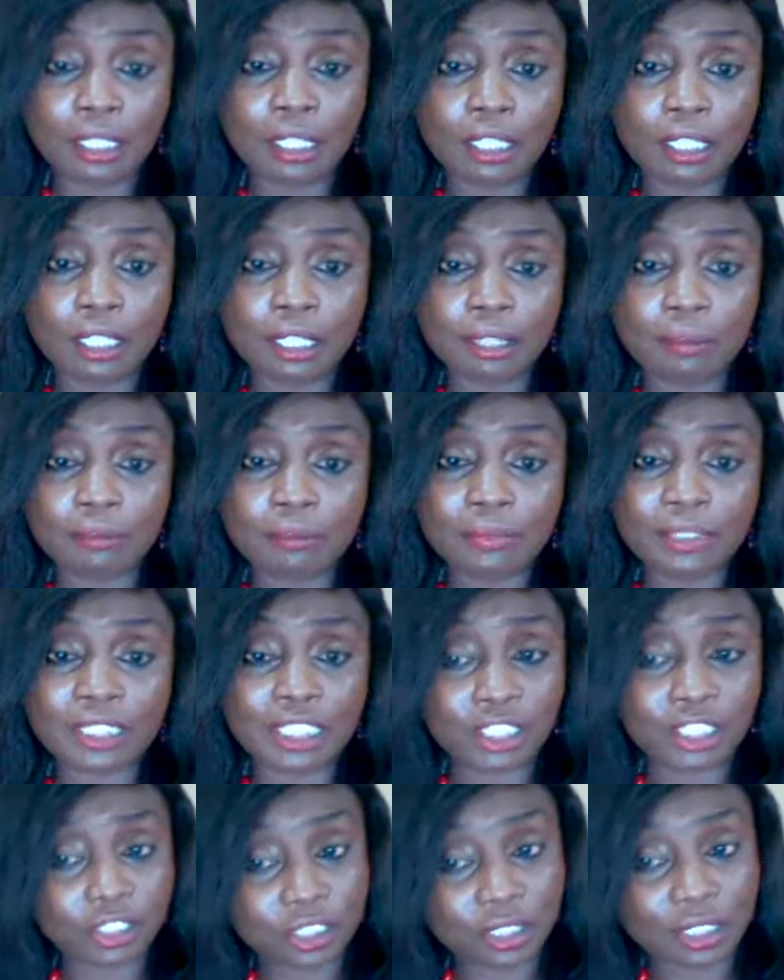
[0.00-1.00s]
um,
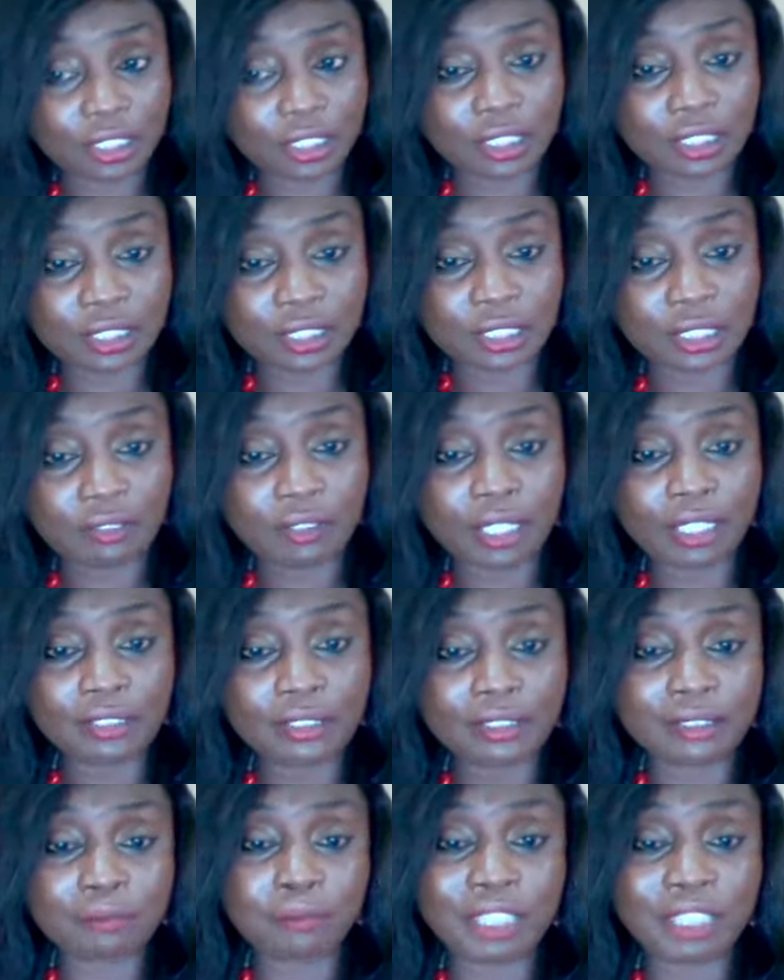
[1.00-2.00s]
teachers
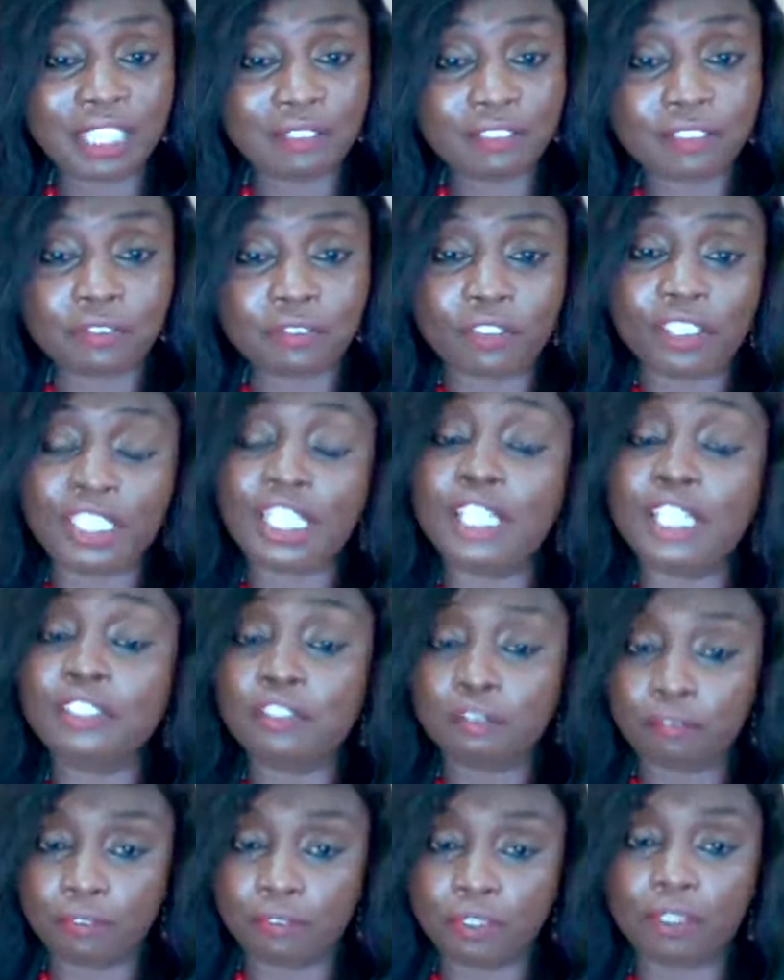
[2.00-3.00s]
as gifts for the end
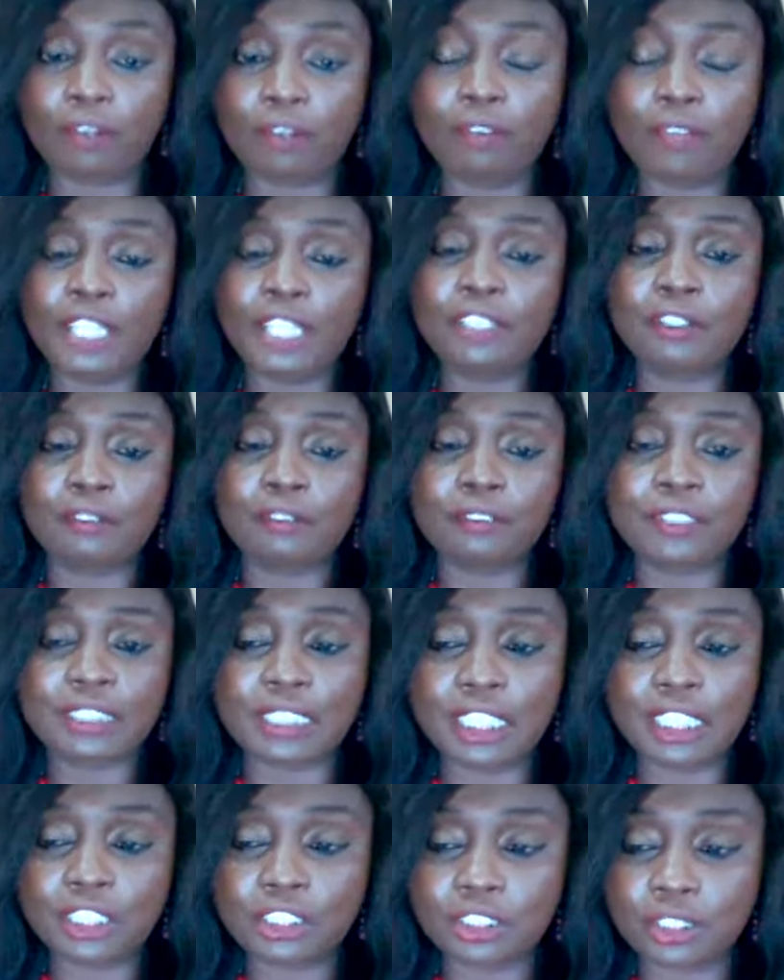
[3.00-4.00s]
of the end of the
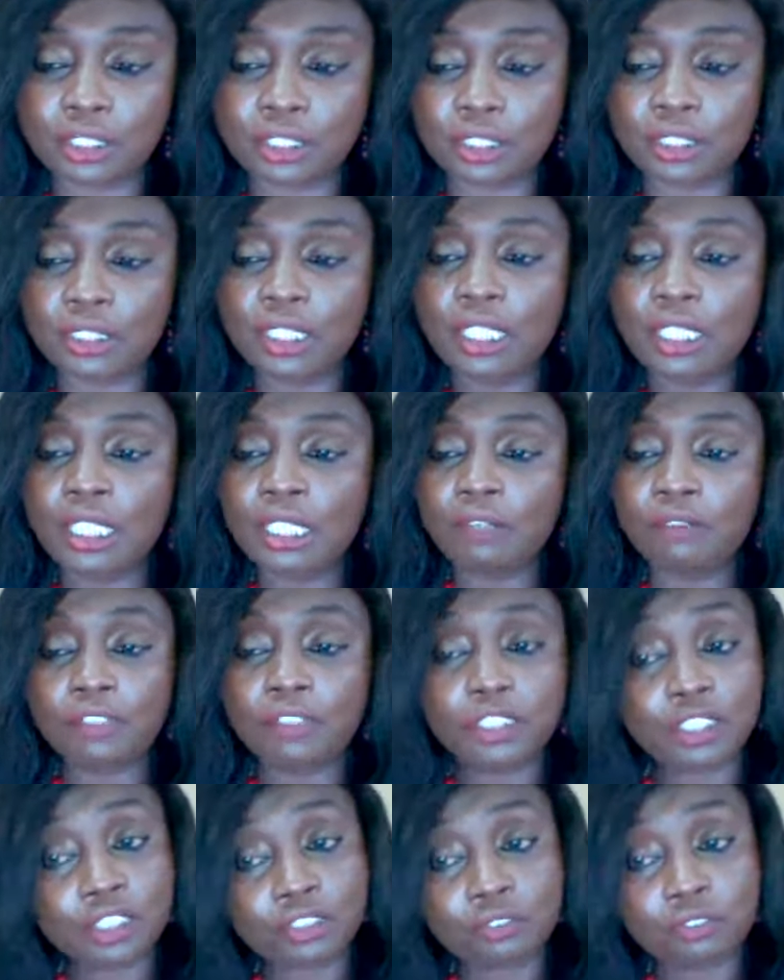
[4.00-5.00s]
session,
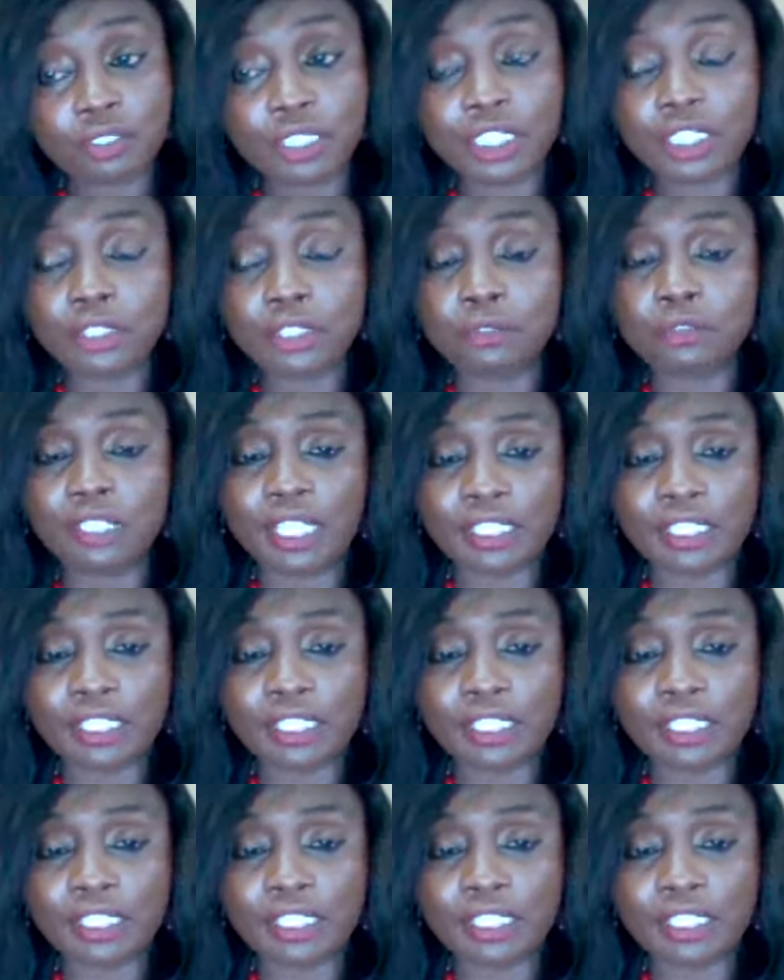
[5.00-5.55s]
which is really good.